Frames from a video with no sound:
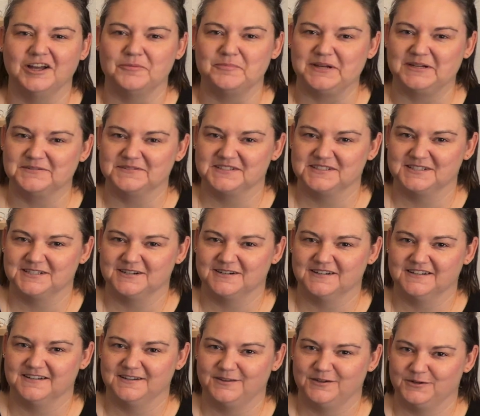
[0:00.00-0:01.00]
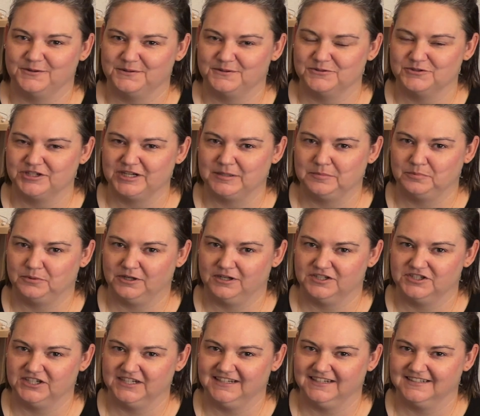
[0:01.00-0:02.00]
About to start another crochet
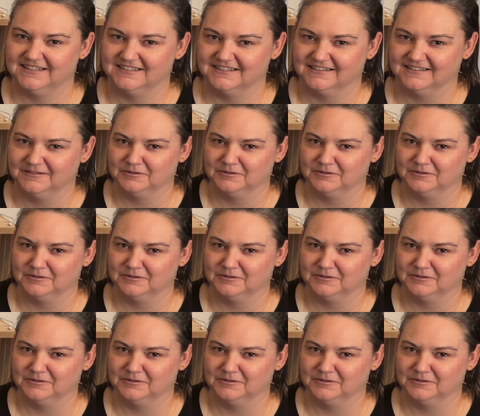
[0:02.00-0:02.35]
project,